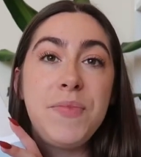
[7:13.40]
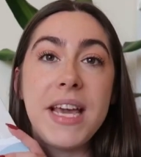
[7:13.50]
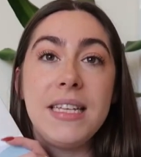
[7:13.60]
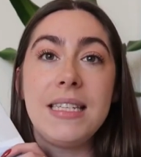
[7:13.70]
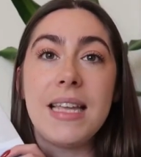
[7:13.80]

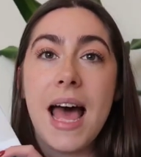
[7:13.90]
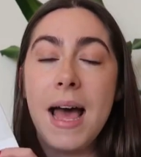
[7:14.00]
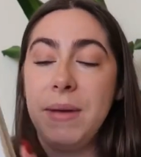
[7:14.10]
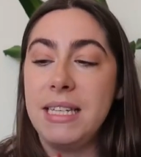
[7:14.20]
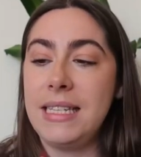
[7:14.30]
This
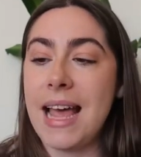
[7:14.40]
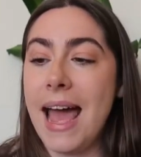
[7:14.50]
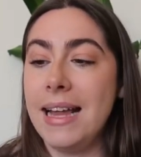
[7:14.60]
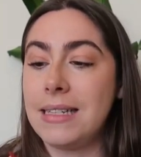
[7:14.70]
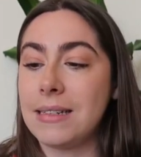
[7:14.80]
um, is
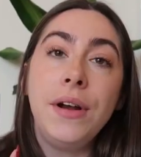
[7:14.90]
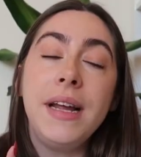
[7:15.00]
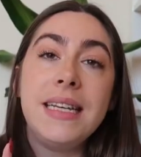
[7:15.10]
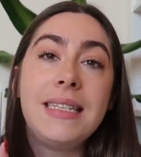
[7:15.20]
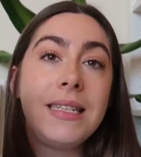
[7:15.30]
set
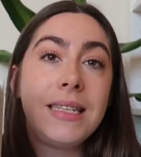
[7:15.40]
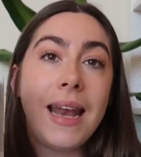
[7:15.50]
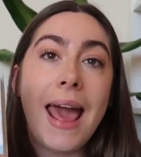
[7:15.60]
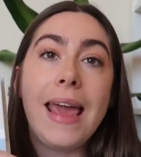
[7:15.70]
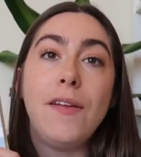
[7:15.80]
on a
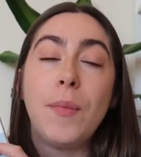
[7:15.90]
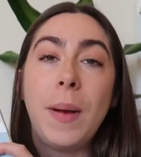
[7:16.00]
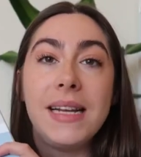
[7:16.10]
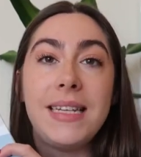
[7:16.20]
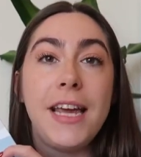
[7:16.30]
slave
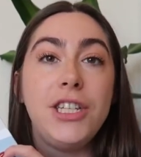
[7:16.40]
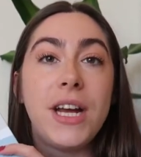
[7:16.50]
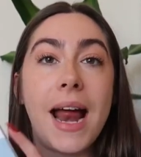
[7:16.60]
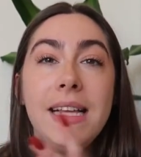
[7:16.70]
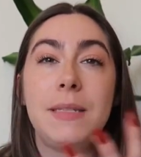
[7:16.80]

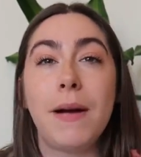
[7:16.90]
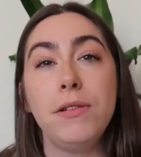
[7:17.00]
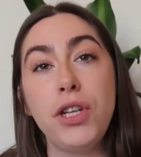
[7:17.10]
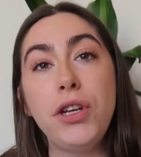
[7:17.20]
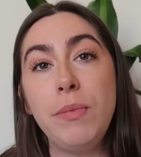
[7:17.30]
plantation, and it's
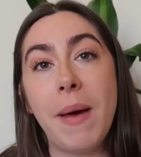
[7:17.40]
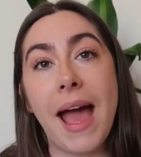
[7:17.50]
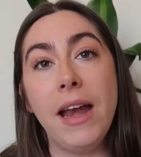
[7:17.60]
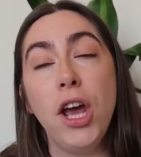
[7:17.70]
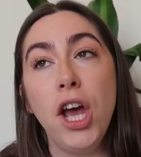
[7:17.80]
about two
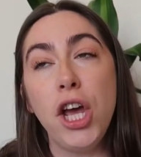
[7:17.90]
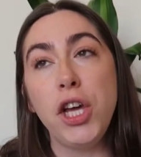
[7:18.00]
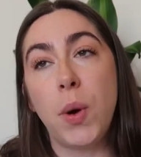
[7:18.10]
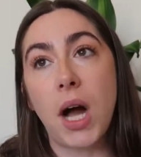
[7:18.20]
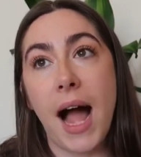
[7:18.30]
men
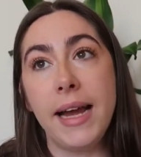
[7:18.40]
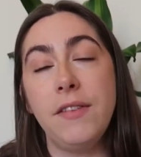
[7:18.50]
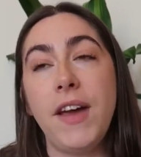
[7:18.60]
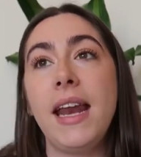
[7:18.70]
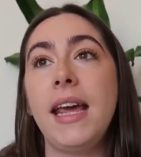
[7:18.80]
who are
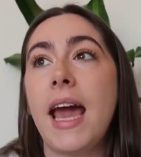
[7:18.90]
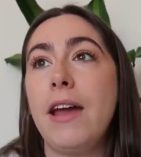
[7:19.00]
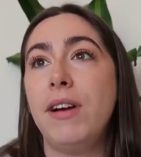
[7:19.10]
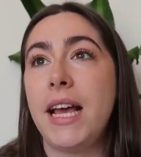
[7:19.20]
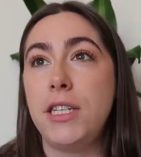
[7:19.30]
kind of in a
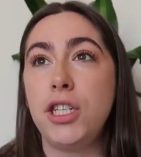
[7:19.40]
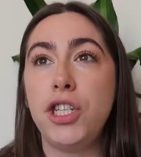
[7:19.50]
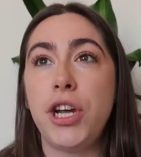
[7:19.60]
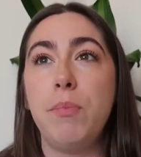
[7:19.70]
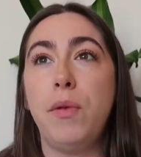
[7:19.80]
gay
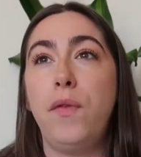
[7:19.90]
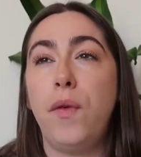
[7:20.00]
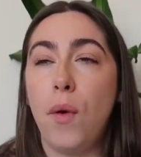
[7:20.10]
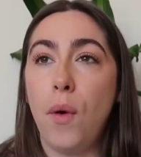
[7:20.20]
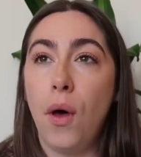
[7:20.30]
relationship
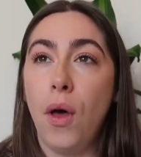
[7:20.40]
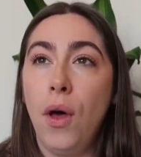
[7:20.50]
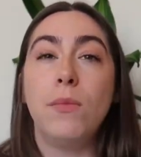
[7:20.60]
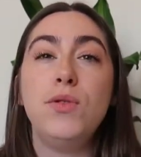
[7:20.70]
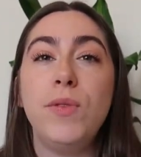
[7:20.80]
before
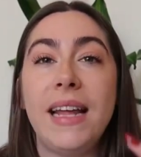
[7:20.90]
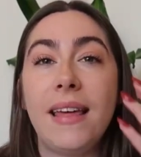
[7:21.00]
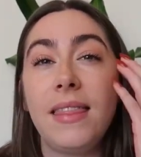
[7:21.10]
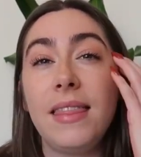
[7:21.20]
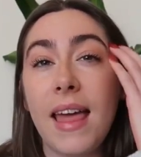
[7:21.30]
that was
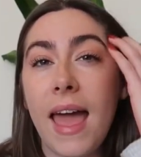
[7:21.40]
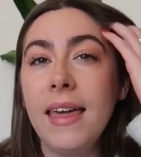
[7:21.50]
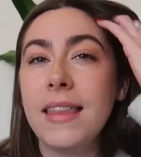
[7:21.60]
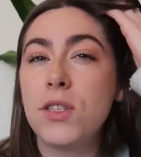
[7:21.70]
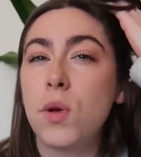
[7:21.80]
really a
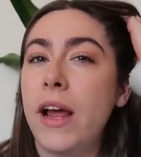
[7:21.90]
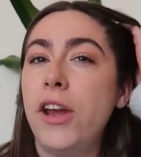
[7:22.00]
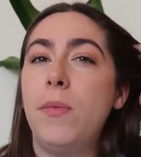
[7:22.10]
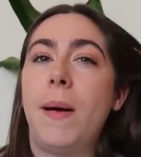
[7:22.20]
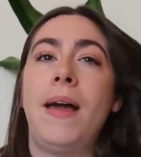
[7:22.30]
thing. That's all I
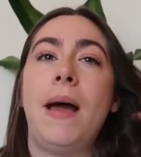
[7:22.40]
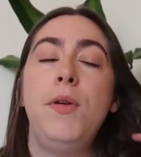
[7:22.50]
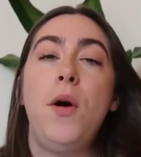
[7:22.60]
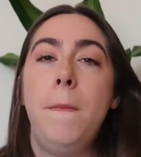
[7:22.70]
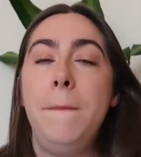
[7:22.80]
know about it.
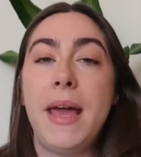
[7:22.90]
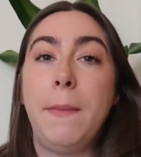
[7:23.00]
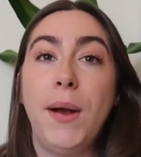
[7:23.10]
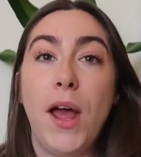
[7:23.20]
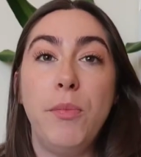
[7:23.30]
I'm not a
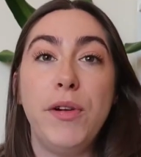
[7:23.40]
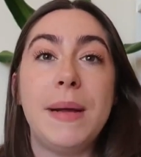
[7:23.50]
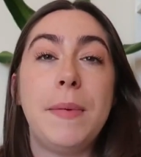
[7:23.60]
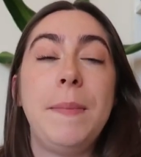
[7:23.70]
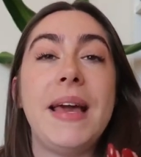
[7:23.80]
big blurb
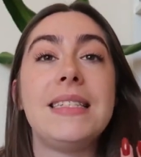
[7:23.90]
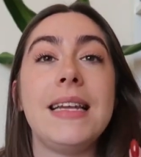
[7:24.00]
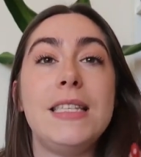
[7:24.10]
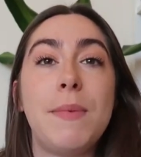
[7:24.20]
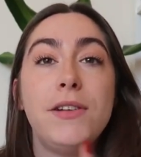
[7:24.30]
reader, but
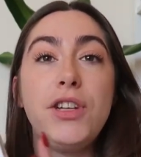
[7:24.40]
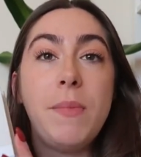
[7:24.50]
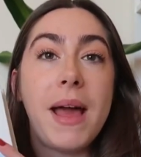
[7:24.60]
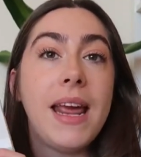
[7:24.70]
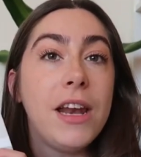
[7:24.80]
basically it's about
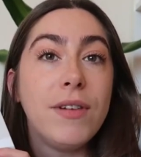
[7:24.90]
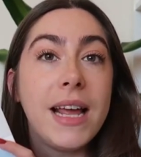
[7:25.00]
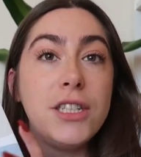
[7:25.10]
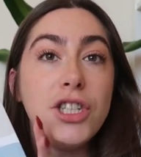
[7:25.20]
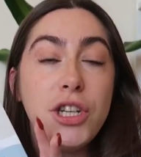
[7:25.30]
two men in a
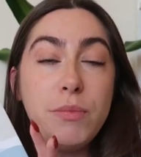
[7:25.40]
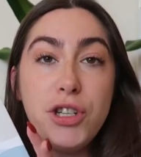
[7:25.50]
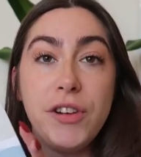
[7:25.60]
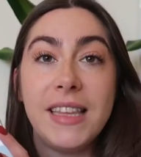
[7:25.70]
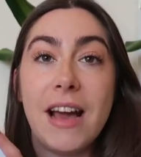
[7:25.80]
relationship
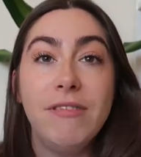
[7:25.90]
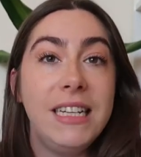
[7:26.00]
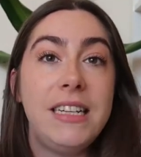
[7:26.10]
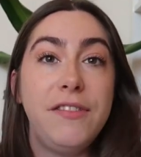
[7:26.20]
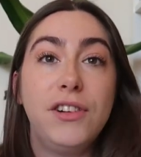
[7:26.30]
during that
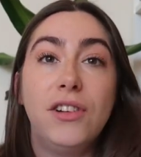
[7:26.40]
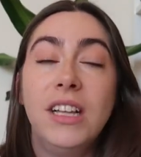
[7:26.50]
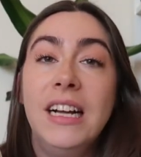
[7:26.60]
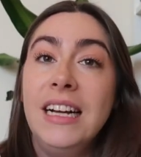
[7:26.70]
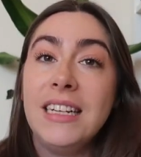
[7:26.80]
really
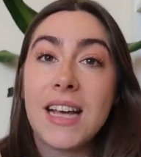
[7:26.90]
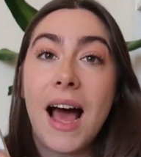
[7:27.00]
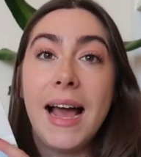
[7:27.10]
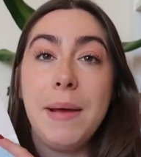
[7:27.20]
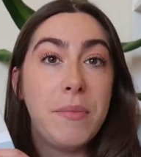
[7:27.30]
difficult
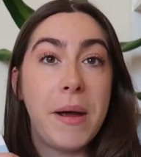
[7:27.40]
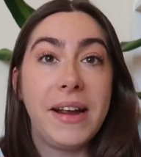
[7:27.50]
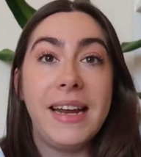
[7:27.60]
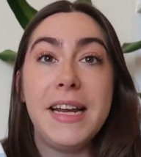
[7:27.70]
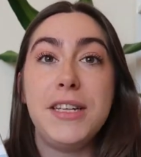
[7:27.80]
time of
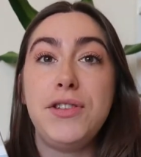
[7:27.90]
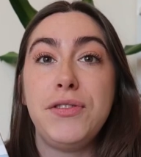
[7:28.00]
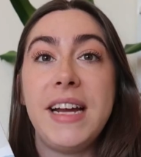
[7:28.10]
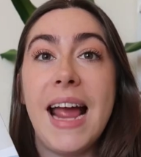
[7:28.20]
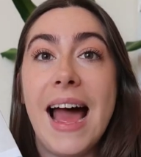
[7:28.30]
American
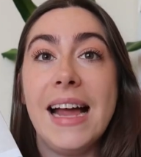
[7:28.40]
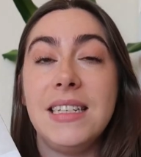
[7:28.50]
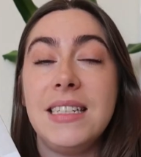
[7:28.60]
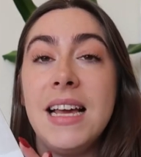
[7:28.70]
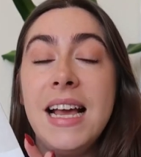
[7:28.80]
history.
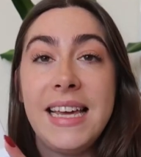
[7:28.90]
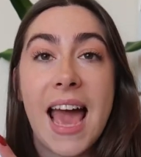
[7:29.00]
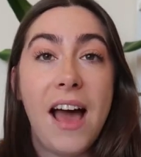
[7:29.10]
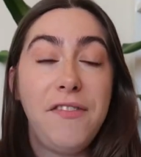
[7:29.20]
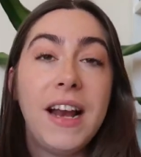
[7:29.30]
And
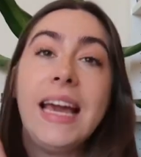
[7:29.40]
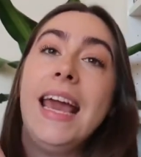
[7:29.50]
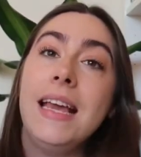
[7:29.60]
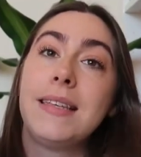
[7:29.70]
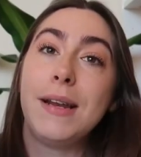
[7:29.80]
yeah, I feel like
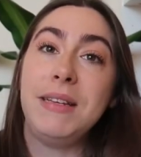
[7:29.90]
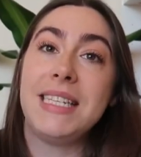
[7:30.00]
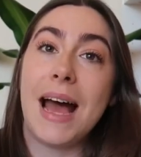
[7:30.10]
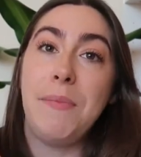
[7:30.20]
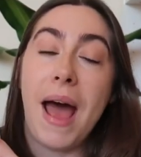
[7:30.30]
it is going to be
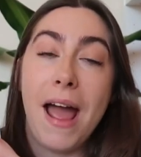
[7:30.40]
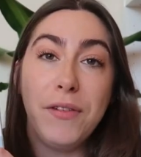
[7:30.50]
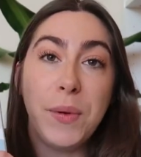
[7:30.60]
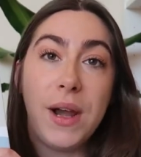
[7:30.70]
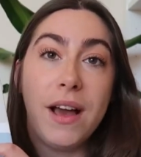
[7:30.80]
sad, but
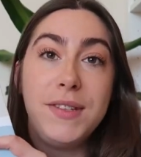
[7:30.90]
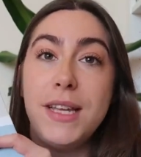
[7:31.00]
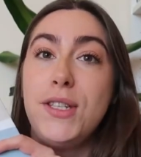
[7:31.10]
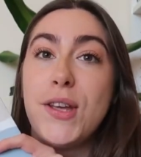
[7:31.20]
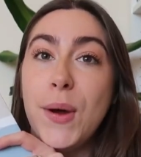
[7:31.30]
everyone loves
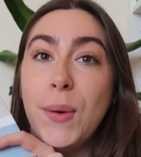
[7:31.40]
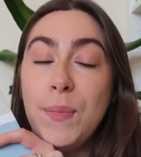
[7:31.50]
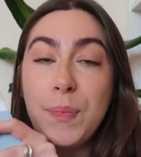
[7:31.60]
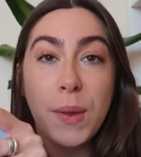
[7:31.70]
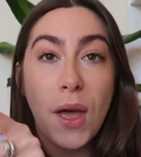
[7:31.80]
it, so
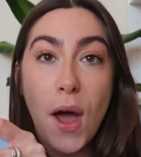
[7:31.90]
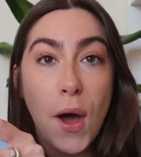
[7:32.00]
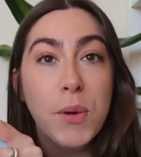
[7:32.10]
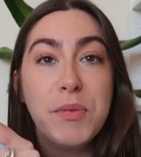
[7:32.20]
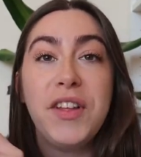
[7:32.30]

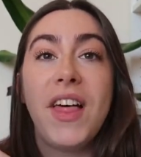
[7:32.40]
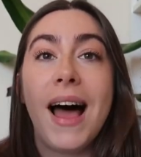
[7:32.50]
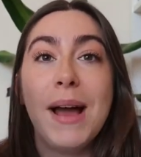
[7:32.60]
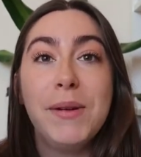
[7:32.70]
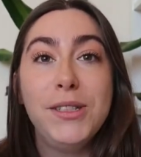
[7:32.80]
hopeful
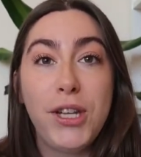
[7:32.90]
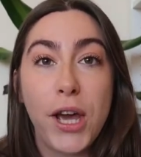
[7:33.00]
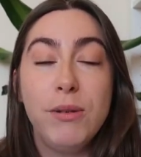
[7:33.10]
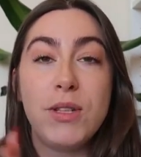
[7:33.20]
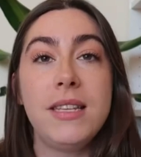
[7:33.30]
that I will
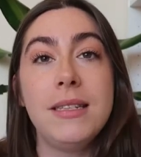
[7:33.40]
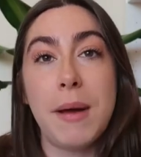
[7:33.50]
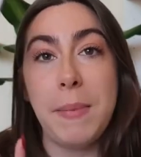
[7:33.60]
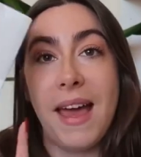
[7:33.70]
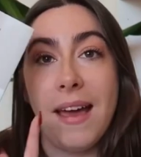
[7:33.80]
too. So this is
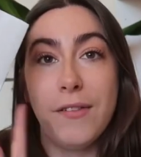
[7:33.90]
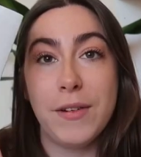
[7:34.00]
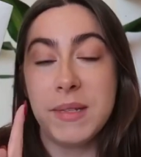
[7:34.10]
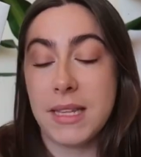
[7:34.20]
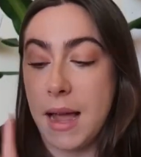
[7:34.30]
my pick
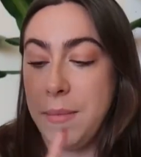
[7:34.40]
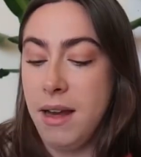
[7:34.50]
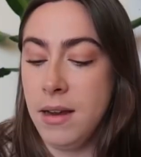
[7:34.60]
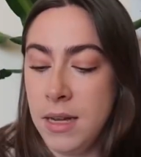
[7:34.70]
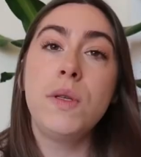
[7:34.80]
from
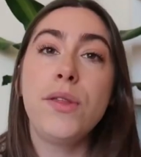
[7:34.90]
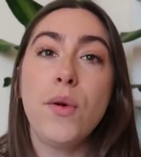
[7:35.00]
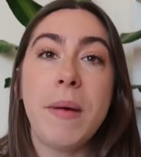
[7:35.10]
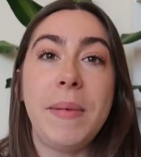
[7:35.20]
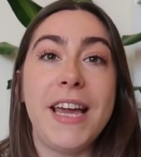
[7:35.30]
Simon. Also, I
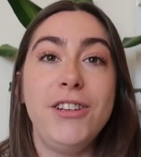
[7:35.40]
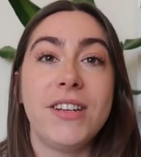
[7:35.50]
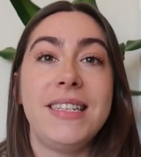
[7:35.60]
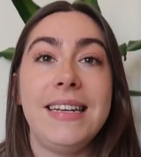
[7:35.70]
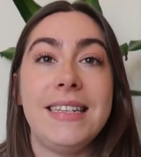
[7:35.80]
thought it might be
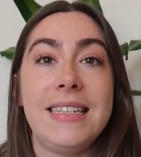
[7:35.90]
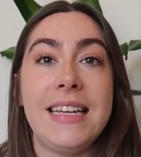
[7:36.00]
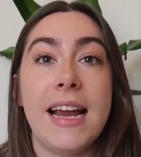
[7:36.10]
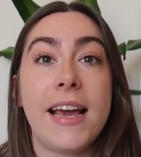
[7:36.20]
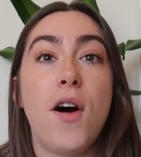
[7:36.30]
interesting to
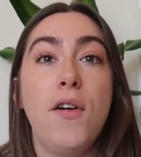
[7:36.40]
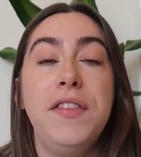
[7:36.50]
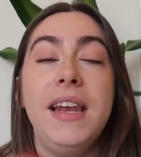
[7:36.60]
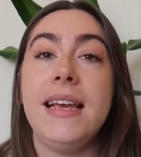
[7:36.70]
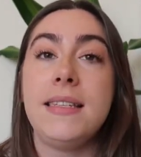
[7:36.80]
see, like,
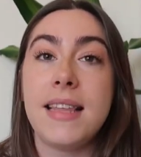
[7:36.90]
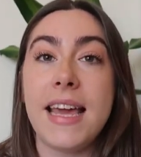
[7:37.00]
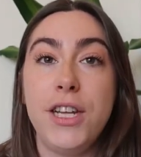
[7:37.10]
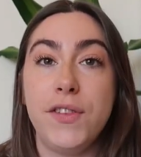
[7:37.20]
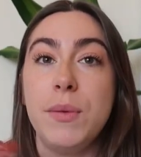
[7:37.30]
of the list
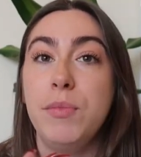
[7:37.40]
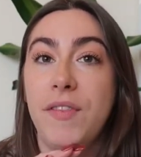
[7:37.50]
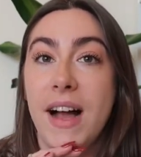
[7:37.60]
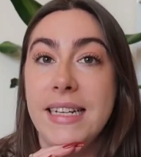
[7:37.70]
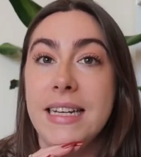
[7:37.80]
that each of them
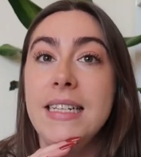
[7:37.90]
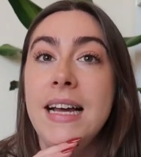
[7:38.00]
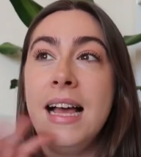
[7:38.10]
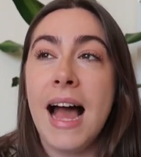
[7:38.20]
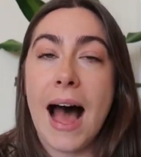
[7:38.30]
provided,
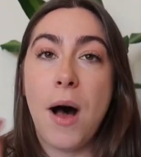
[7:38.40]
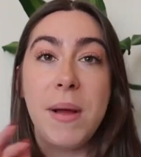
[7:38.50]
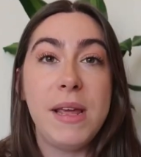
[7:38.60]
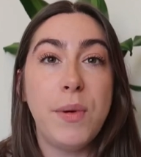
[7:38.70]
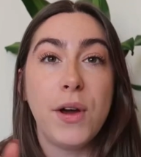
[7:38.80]
how
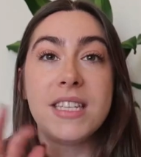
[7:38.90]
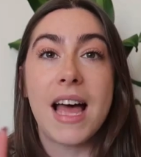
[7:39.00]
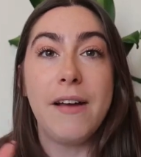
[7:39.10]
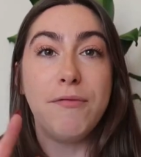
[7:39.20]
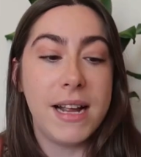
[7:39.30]
many books
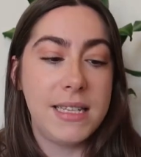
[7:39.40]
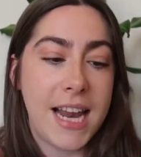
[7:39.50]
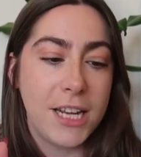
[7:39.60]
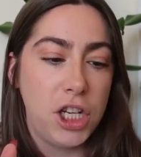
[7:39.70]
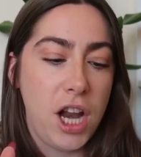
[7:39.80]
I've read
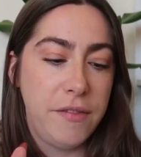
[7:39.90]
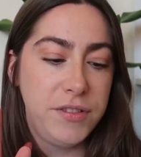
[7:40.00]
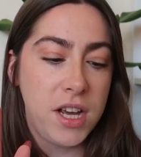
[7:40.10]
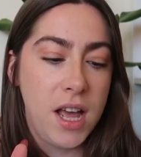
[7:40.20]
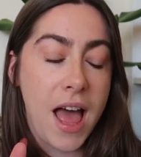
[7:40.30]
slash
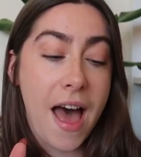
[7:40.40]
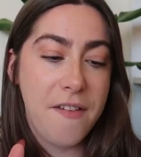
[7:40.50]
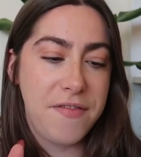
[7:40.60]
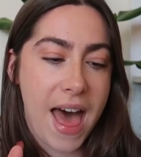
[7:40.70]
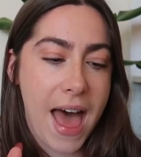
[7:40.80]
loved
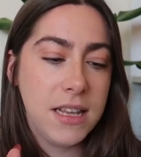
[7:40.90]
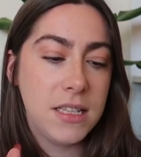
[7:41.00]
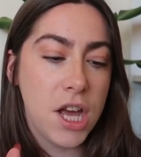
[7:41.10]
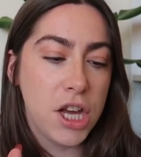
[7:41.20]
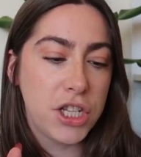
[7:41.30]
of theirs.